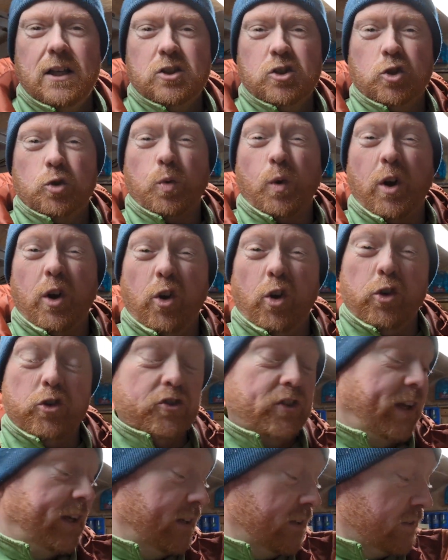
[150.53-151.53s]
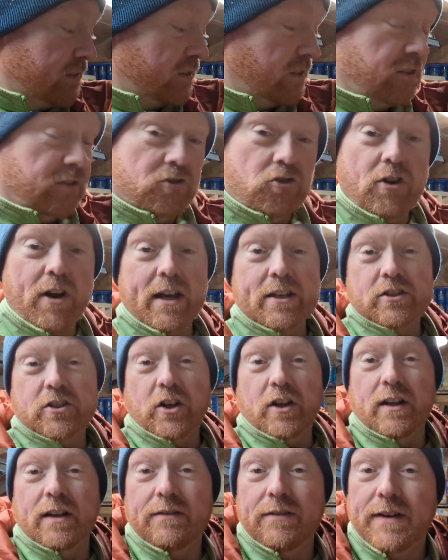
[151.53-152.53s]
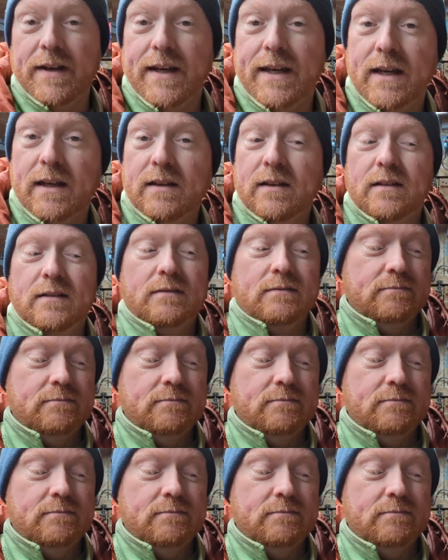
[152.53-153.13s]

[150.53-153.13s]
It's just one of those things. Dryer's got to live in here,